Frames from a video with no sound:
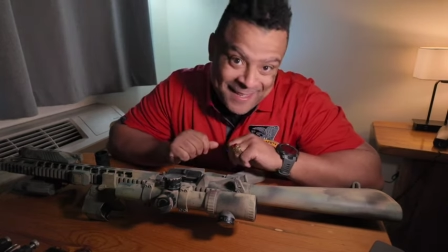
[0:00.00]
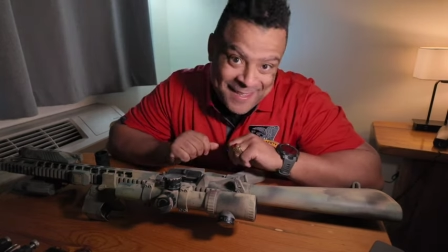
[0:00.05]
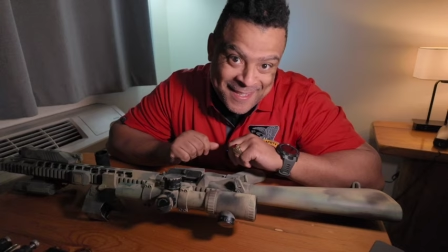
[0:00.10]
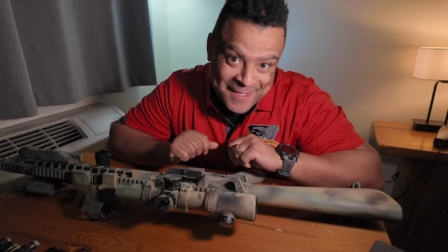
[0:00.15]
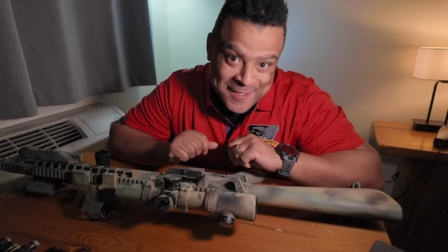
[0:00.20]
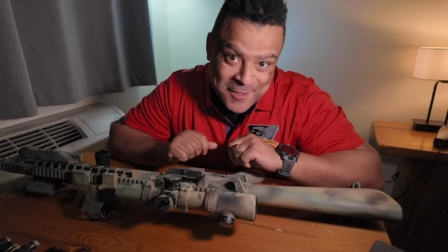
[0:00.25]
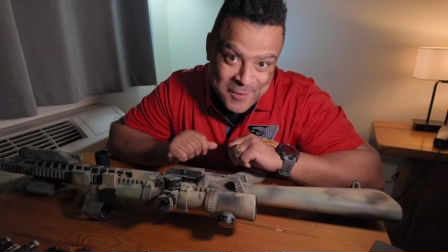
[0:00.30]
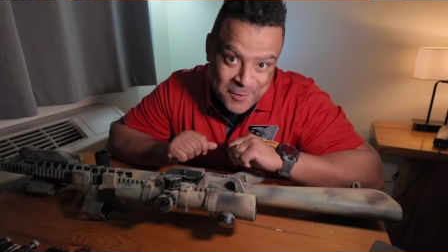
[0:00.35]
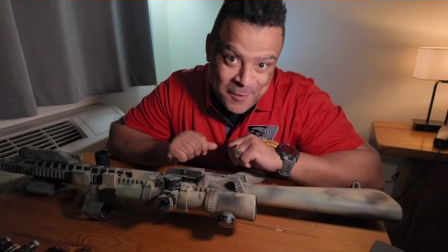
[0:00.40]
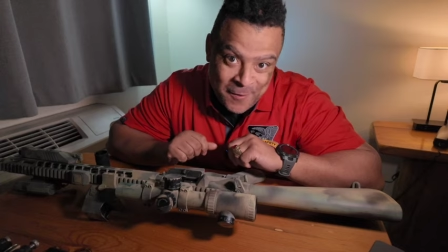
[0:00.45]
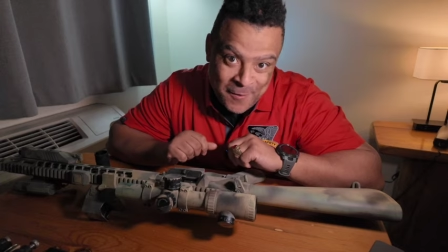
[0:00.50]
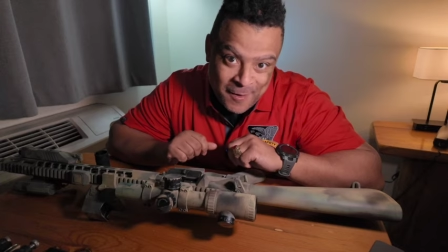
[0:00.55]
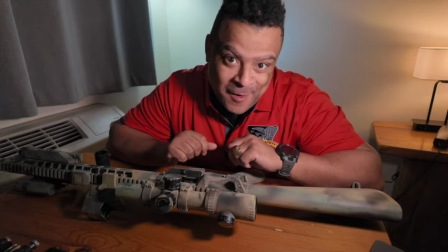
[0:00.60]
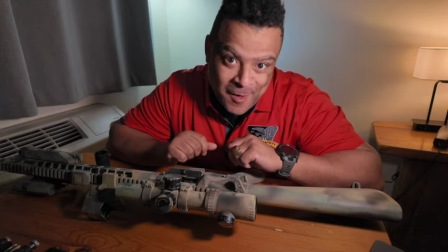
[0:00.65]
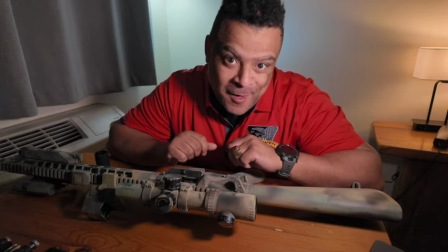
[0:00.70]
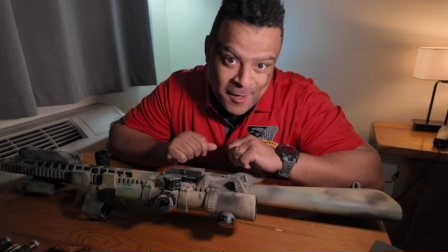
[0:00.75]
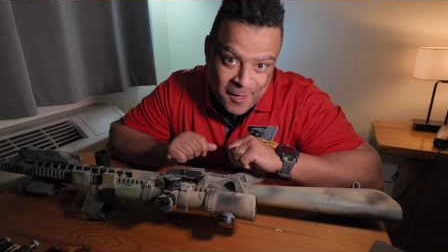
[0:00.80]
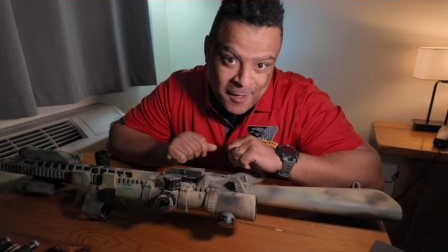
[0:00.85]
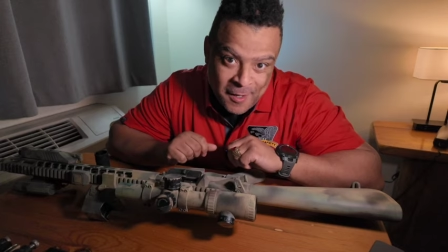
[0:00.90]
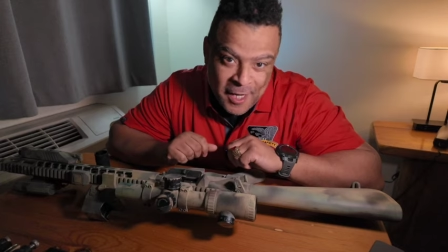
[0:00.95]
This is
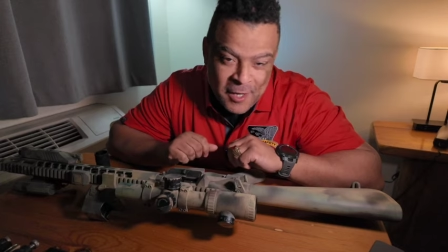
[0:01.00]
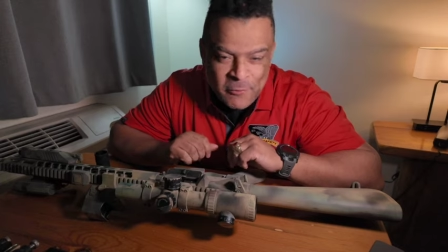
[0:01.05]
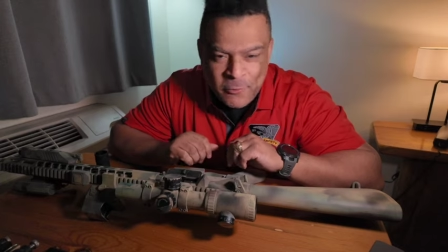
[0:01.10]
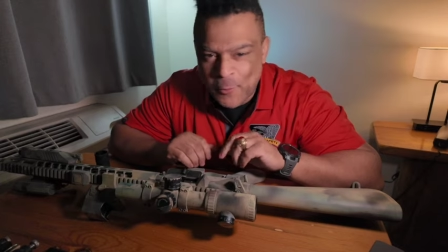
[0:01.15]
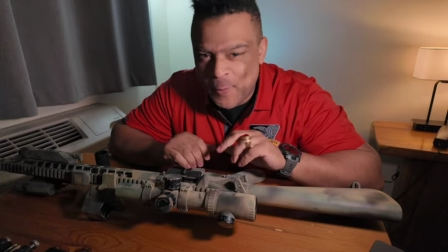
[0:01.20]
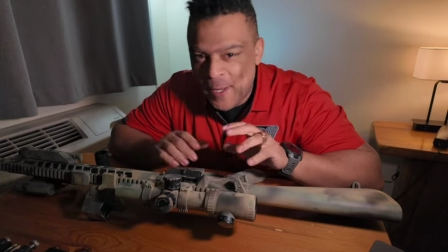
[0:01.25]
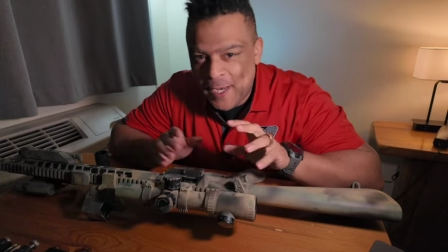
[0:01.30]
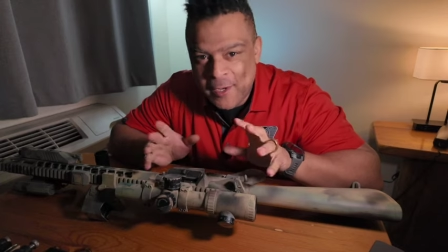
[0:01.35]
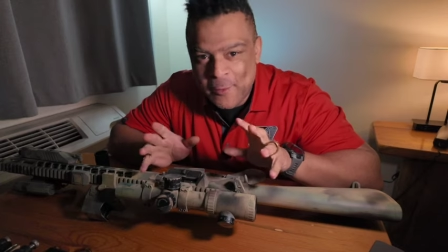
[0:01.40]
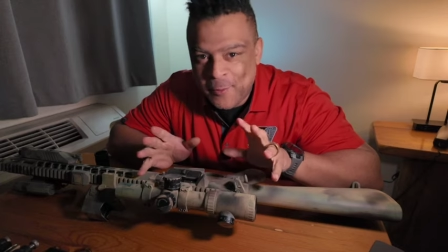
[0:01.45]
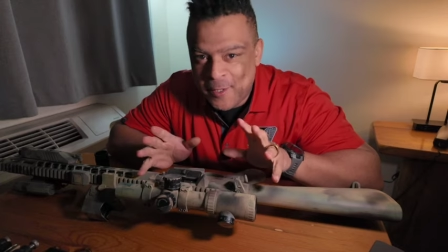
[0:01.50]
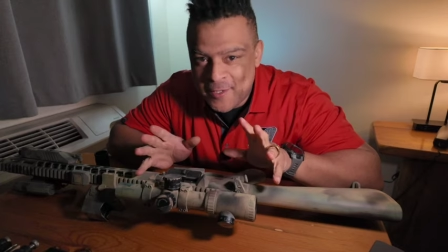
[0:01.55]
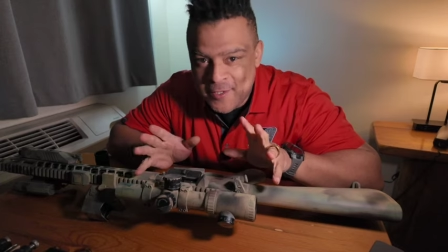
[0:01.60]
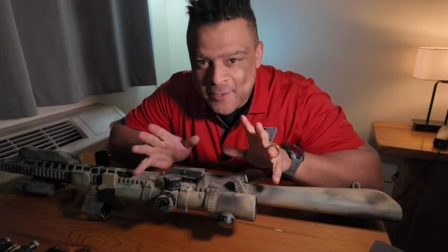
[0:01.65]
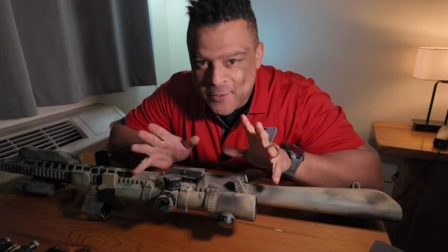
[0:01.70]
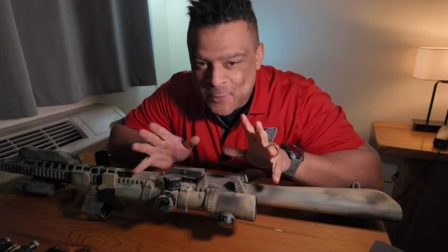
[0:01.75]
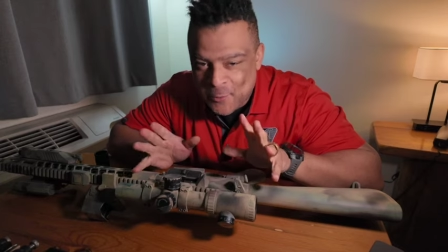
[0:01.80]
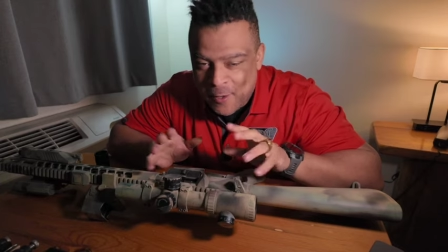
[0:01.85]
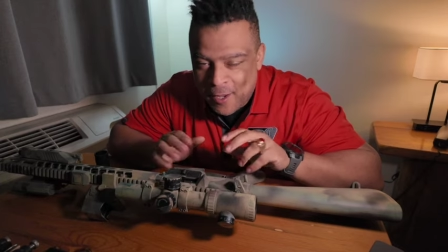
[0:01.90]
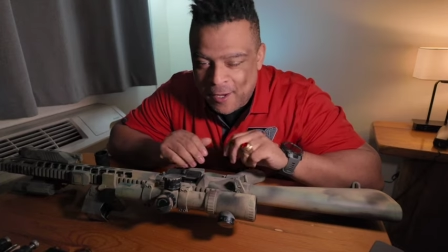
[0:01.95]
Ariana, and for many
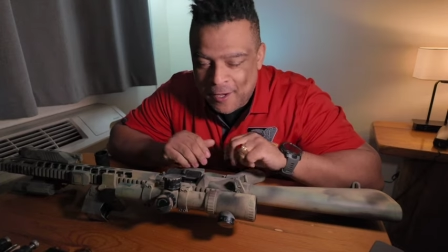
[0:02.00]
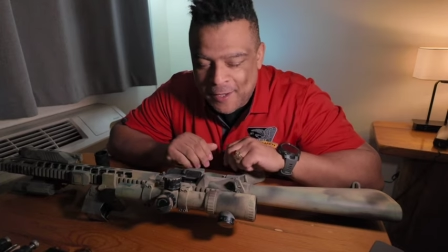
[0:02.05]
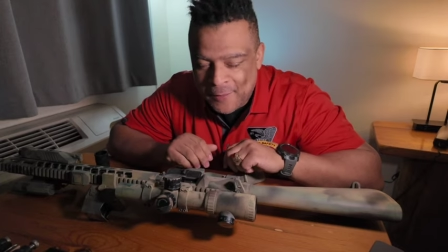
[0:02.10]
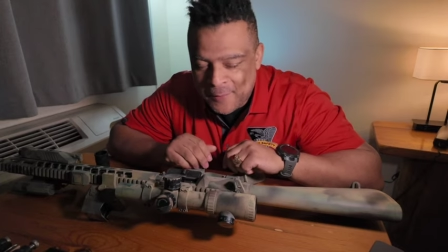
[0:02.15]
reasons why.